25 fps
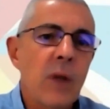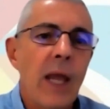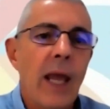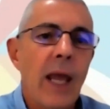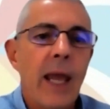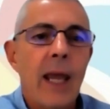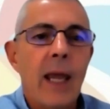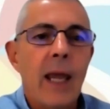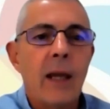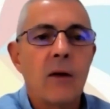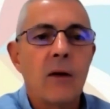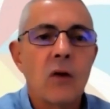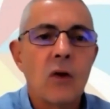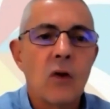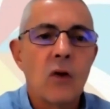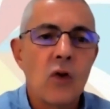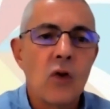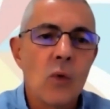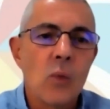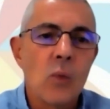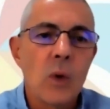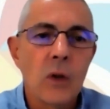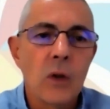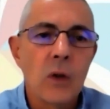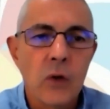and
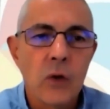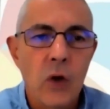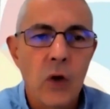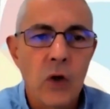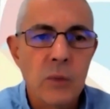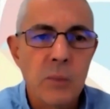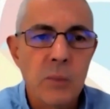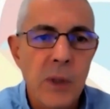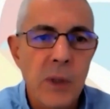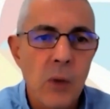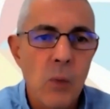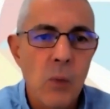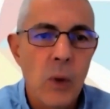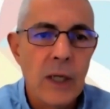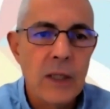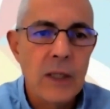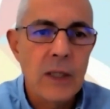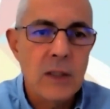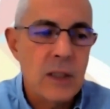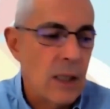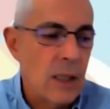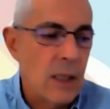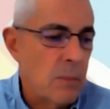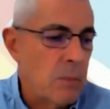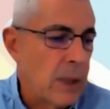you will not be
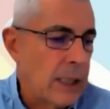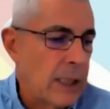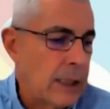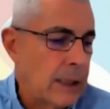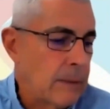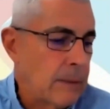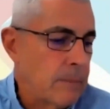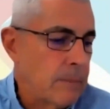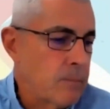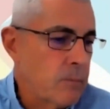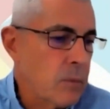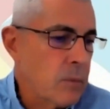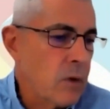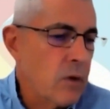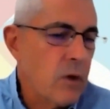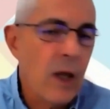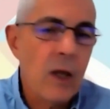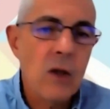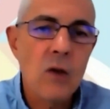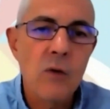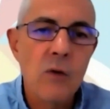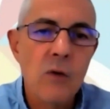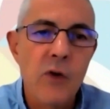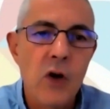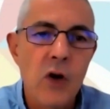wasting money.
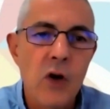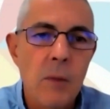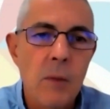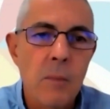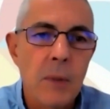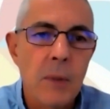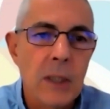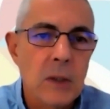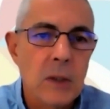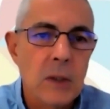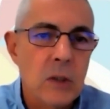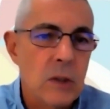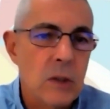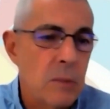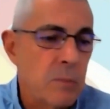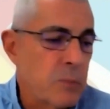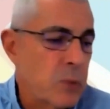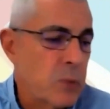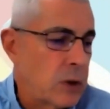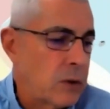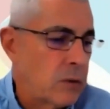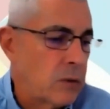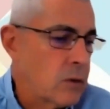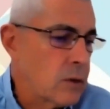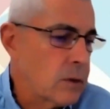Thank you very much,
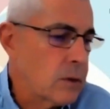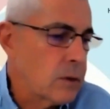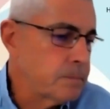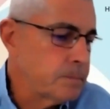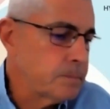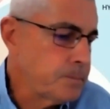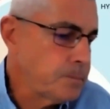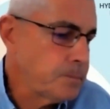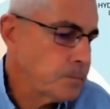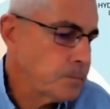Prince.